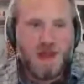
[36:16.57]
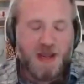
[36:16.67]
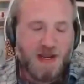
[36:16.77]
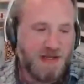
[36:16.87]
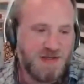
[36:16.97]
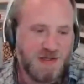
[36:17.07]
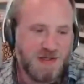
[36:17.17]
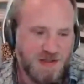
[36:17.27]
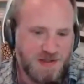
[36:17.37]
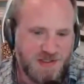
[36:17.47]
And I took
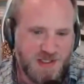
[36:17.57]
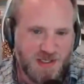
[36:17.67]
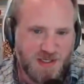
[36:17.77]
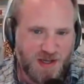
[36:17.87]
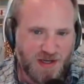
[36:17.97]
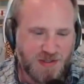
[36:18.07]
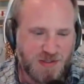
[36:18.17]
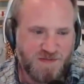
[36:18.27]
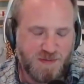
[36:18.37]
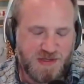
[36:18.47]
it into the city. I
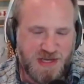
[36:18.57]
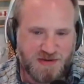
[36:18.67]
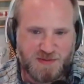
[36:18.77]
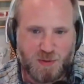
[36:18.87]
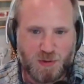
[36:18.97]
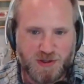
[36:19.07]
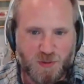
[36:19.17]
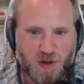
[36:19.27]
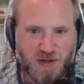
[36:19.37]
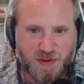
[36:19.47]
drove in downtown Portland
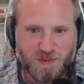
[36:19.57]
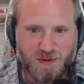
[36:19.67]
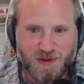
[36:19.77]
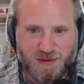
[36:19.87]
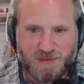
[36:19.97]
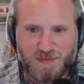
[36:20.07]
quite a bit with it.